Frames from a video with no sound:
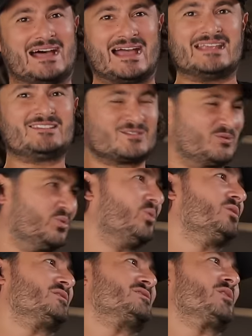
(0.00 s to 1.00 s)
to high
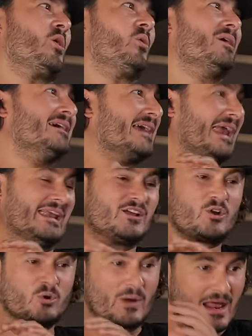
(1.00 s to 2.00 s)
school. So
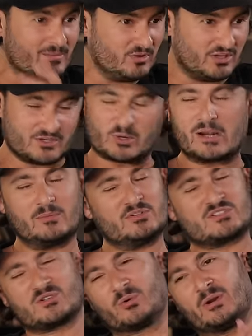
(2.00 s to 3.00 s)
incredible,
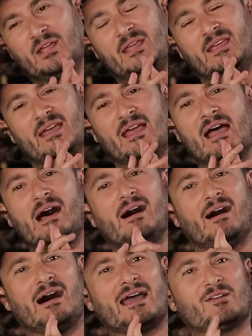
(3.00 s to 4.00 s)
incredible story.
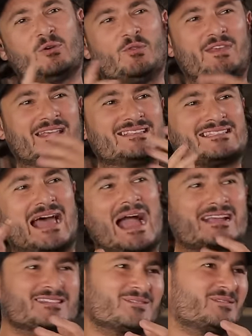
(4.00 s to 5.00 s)
I don't know the
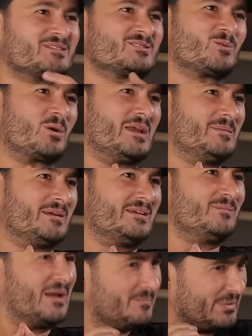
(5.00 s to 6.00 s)
exacts of the story, but
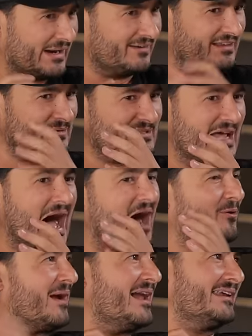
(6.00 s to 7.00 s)
he apparently was
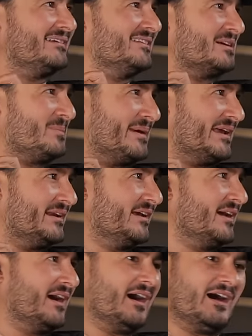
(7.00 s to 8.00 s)
hot rodding a little bit,
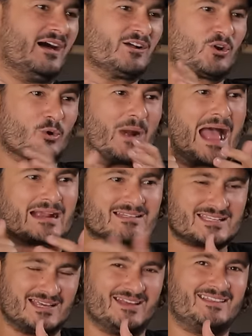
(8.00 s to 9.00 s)

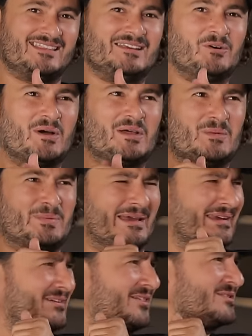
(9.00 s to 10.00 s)
cracked the oil
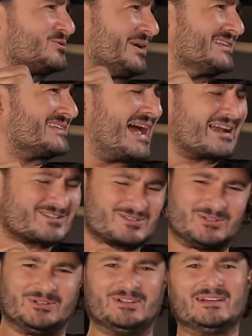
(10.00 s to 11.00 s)
pan or the
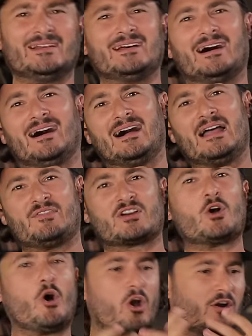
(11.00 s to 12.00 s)
transaxle, and the
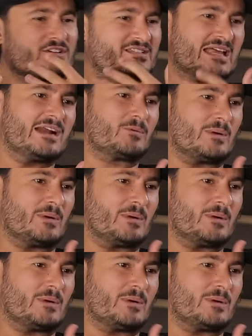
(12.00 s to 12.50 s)
car sat